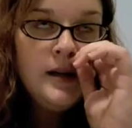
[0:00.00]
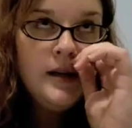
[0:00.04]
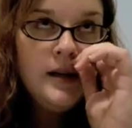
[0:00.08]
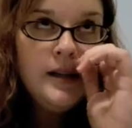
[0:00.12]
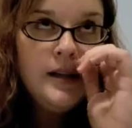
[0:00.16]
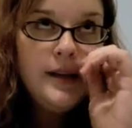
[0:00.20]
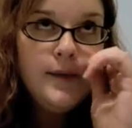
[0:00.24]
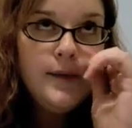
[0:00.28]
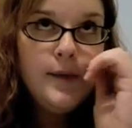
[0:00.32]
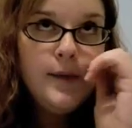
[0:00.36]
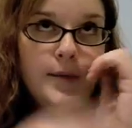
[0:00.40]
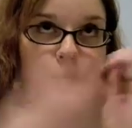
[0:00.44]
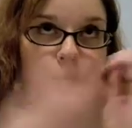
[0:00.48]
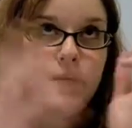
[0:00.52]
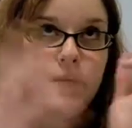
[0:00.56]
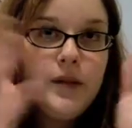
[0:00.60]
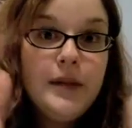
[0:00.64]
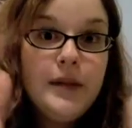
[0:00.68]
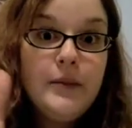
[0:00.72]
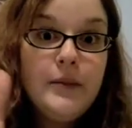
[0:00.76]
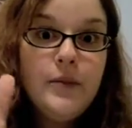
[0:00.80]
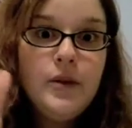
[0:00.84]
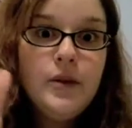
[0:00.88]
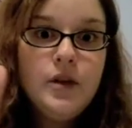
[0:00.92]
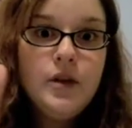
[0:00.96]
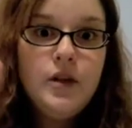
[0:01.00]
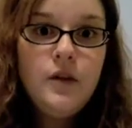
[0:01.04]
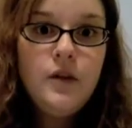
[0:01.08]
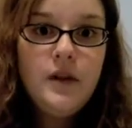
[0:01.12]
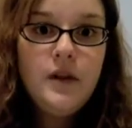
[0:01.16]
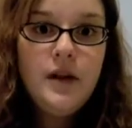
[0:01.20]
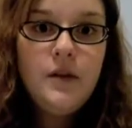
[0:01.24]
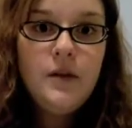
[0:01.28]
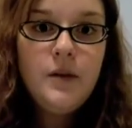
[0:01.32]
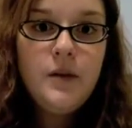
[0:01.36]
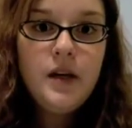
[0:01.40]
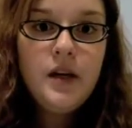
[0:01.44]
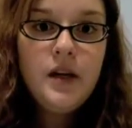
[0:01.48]
Like what was really important to you
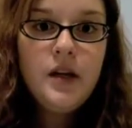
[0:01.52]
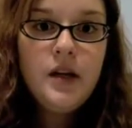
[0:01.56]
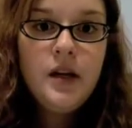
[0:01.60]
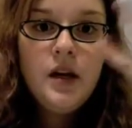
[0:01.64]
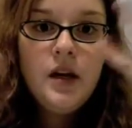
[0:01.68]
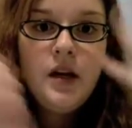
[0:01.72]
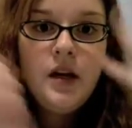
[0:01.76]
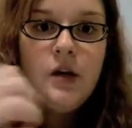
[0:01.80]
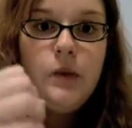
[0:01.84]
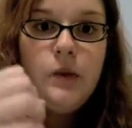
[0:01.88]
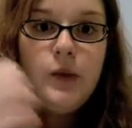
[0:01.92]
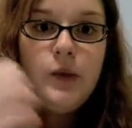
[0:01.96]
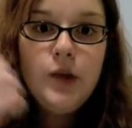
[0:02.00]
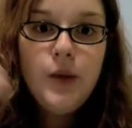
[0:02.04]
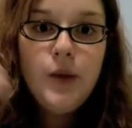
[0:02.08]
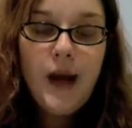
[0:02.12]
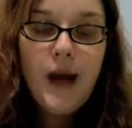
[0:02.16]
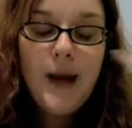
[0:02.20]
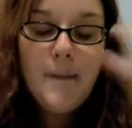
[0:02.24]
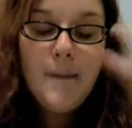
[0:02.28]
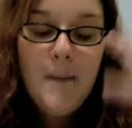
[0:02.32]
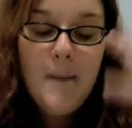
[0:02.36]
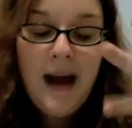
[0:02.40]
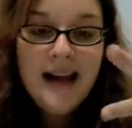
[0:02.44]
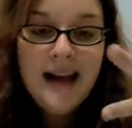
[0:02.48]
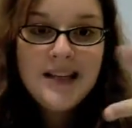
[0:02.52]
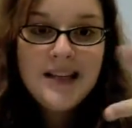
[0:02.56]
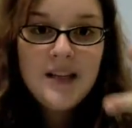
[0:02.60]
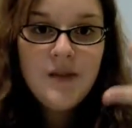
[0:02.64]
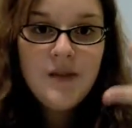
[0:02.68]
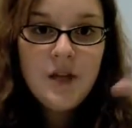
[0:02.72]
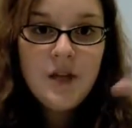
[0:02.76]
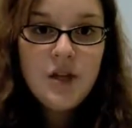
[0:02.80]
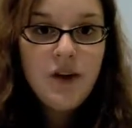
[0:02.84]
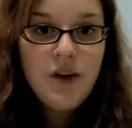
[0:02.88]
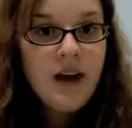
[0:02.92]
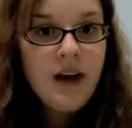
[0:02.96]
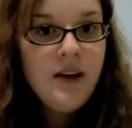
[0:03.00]
that week? Were you like
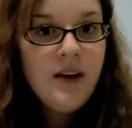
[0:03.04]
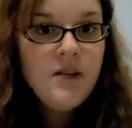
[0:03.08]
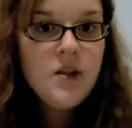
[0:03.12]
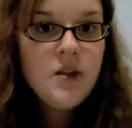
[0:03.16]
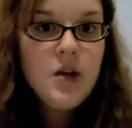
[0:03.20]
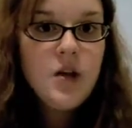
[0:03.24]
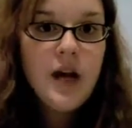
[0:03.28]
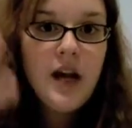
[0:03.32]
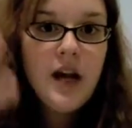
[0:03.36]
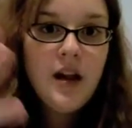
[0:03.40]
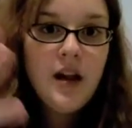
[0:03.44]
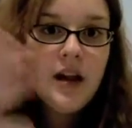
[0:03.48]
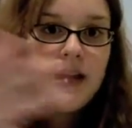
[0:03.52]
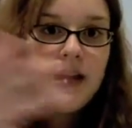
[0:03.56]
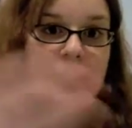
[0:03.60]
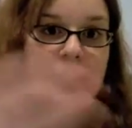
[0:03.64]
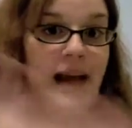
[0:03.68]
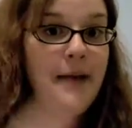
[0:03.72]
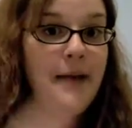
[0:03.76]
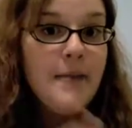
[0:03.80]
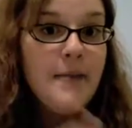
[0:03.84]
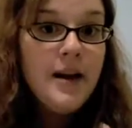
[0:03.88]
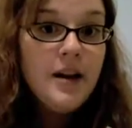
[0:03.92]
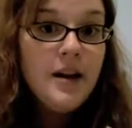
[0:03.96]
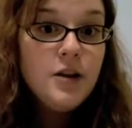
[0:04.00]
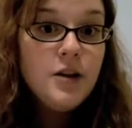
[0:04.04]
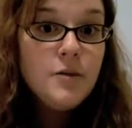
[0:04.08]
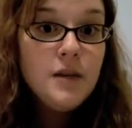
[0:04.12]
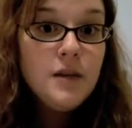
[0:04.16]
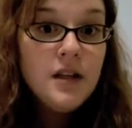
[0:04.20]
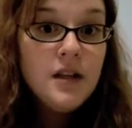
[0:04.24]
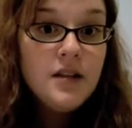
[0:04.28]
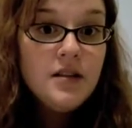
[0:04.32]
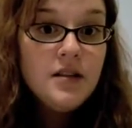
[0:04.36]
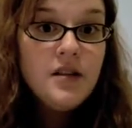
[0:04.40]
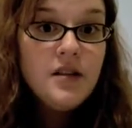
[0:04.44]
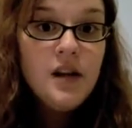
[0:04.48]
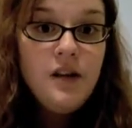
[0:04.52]
massively stressed so you had a lot of time
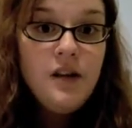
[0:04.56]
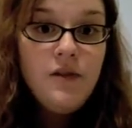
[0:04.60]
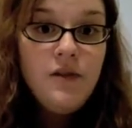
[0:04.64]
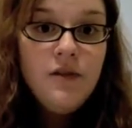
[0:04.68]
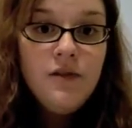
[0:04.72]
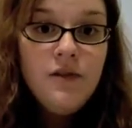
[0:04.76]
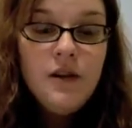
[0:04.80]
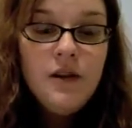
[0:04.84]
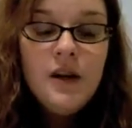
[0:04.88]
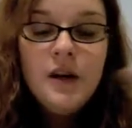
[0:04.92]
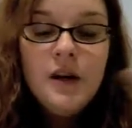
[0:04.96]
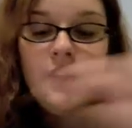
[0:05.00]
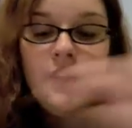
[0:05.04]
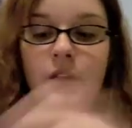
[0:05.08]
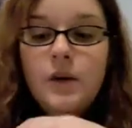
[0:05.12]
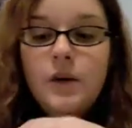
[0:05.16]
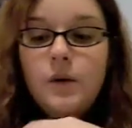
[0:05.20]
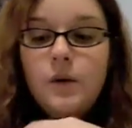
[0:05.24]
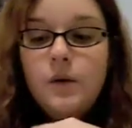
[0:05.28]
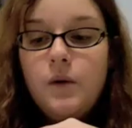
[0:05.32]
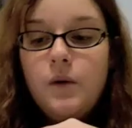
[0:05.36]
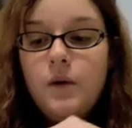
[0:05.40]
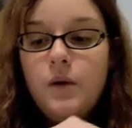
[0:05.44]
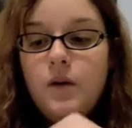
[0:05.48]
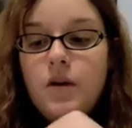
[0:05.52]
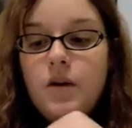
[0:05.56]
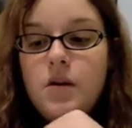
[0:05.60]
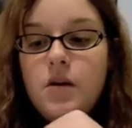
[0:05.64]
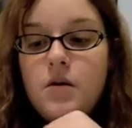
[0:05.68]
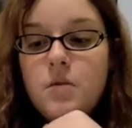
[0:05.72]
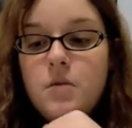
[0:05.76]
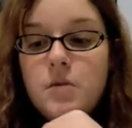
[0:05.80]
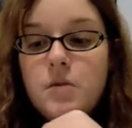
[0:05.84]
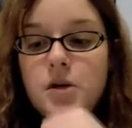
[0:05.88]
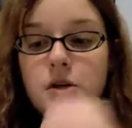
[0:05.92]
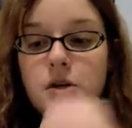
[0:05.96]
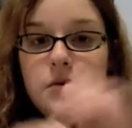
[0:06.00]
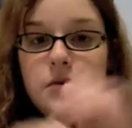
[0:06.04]
management stuff? Or
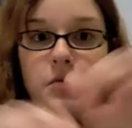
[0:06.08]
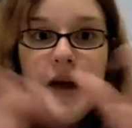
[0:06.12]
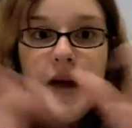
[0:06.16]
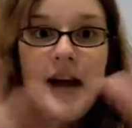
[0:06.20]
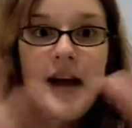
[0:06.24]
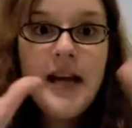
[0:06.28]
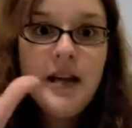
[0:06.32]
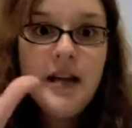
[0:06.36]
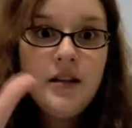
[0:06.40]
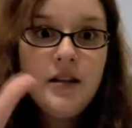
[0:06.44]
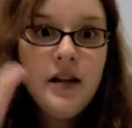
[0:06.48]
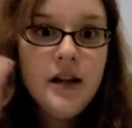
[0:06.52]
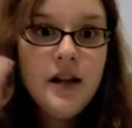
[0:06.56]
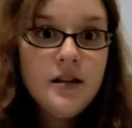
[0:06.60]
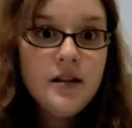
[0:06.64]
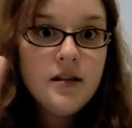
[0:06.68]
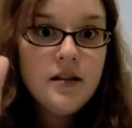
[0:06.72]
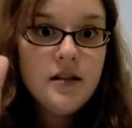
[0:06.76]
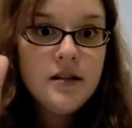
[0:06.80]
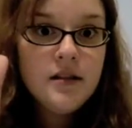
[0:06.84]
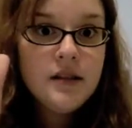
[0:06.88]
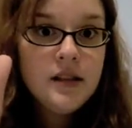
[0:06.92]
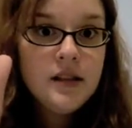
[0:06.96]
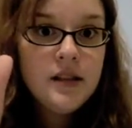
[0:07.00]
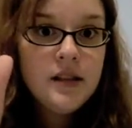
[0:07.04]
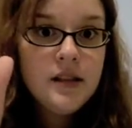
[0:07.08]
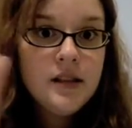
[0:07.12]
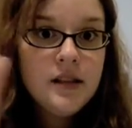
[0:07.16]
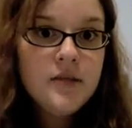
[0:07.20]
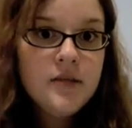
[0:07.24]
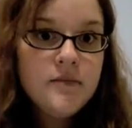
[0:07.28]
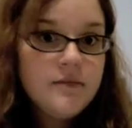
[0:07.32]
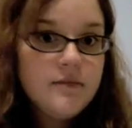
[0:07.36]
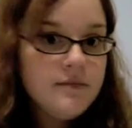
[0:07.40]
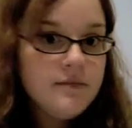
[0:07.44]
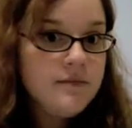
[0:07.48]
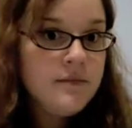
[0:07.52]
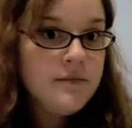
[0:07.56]
were you writing a lot?
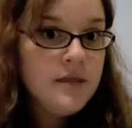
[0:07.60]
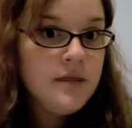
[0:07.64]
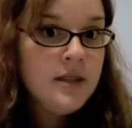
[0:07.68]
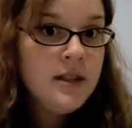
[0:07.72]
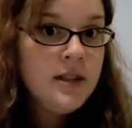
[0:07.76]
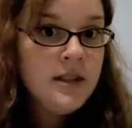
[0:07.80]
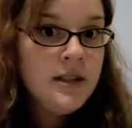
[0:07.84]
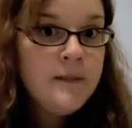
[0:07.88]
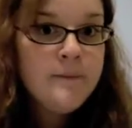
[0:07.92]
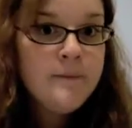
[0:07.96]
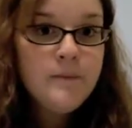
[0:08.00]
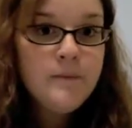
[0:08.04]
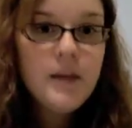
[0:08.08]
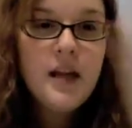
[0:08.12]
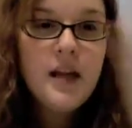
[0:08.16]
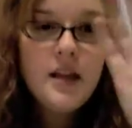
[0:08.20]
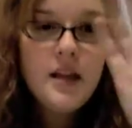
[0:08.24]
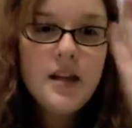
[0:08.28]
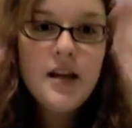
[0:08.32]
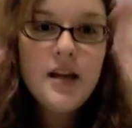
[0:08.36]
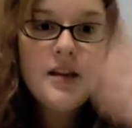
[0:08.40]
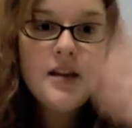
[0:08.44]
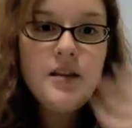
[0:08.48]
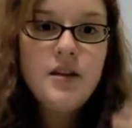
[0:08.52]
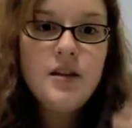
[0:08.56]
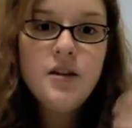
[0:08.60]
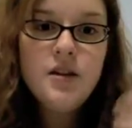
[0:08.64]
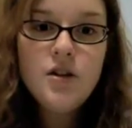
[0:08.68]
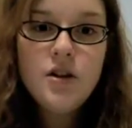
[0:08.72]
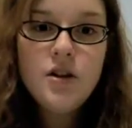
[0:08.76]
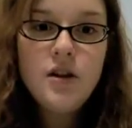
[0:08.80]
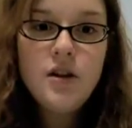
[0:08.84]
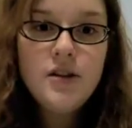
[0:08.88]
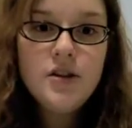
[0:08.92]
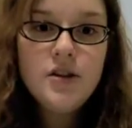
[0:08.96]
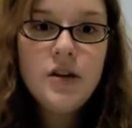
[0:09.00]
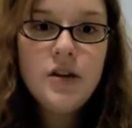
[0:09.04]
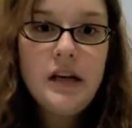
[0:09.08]
I, th- I think you should
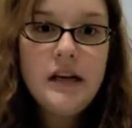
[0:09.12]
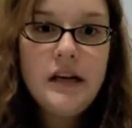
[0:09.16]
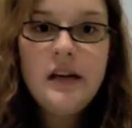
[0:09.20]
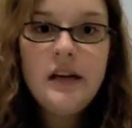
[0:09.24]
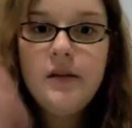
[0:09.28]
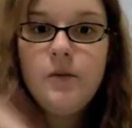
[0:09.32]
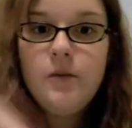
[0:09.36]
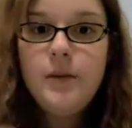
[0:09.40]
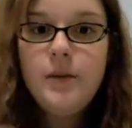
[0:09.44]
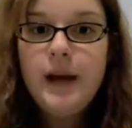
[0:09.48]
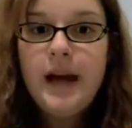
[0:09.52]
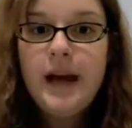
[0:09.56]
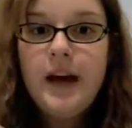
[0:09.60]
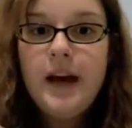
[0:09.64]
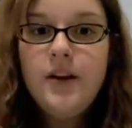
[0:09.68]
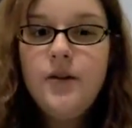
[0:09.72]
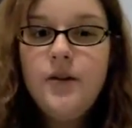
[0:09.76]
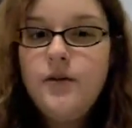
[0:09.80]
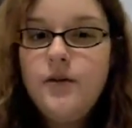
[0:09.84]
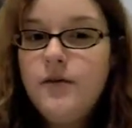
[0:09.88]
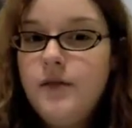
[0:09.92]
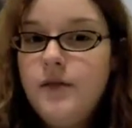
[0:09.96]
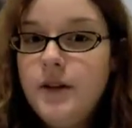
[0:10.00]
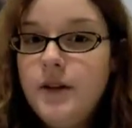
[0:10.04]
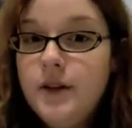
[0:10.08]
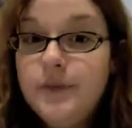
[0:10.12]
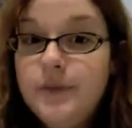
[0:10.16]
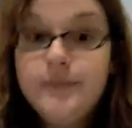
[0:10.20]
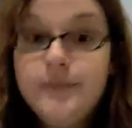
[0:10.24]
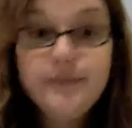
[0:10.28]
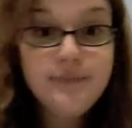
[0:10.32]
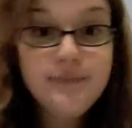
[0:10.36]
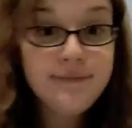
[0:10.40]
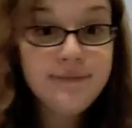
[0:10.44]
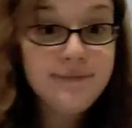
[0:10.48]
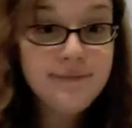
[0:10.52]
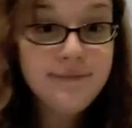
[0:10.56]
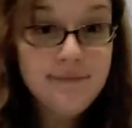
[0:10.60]
alternate it by how you feel.
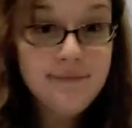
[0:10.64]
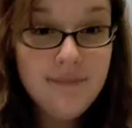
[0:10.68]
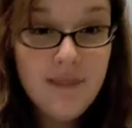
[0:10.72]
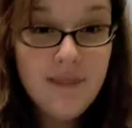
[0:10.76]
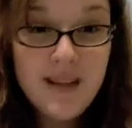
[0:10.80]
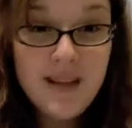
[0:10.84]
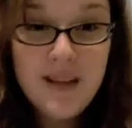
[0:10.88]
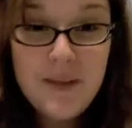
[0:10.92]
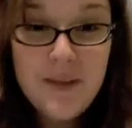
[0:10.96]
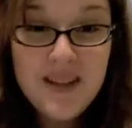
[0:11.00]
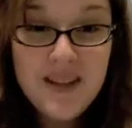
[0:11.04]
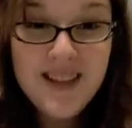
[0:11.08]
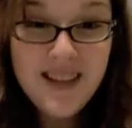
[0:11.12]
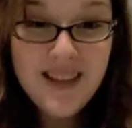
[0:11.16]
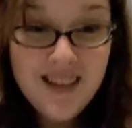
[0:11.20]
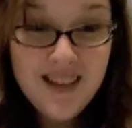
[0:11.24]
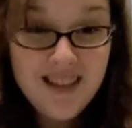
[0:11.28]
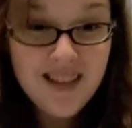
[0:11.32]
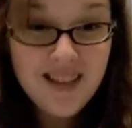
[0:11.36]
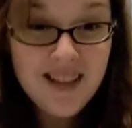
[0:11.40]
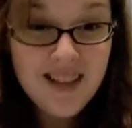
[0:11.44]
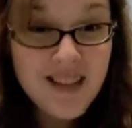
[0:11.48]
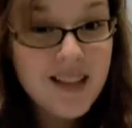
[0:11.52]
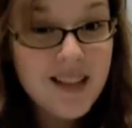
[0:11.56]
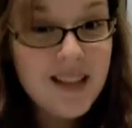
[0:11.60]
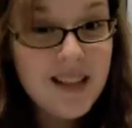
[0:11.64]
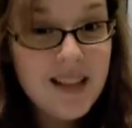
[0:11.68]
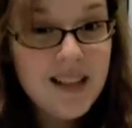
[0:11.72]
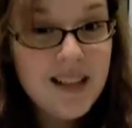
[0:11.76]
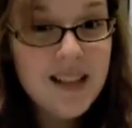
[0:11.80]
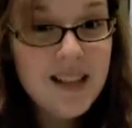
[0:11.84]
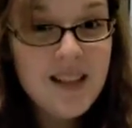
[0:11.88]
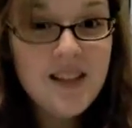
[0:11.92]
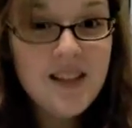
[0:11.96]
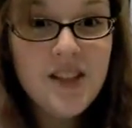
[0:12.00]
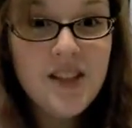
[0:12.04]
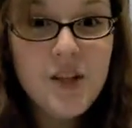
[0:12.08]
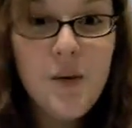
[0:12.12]
Does that make sense?
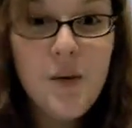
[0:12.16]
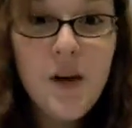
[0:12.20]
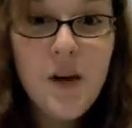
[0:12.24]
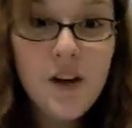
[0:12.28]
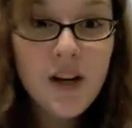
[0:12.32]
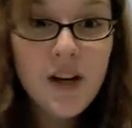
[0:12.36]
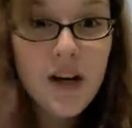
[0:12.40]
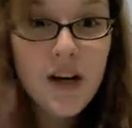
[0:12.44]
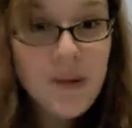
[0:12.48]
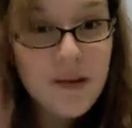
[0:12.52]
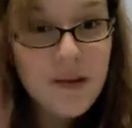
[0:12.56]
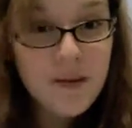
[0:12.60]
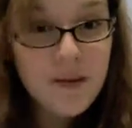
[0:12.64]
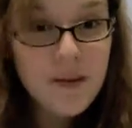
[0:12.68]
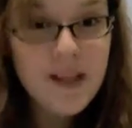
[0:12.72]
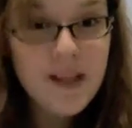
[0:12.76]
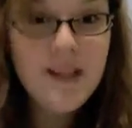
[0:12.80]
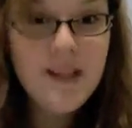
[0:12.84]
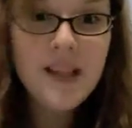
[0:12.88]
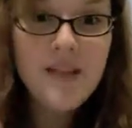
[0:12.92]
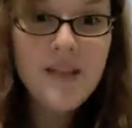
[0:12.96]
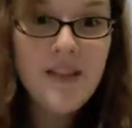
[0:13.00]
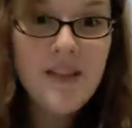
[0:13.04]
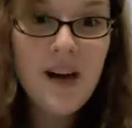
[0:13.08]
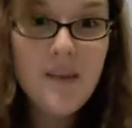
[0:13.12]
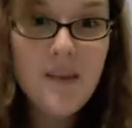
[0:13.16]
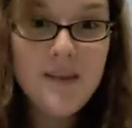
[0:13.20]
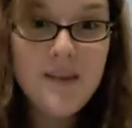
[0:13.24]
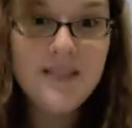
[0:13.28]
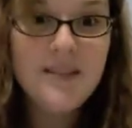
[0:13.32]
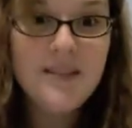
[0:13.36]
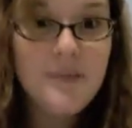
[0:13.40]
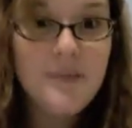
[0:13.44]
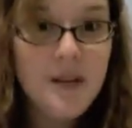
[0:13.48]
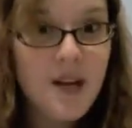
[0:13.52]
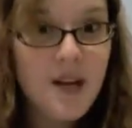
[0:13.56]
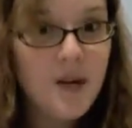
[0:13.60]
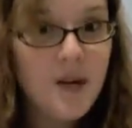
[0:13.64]
Do you all agree with me? Leave comments,
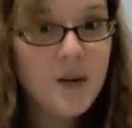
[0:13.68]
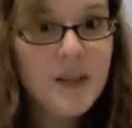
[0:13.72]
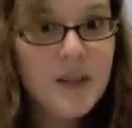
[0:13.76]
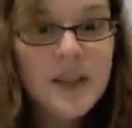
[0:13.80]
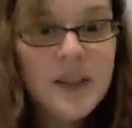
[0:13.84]
let me know.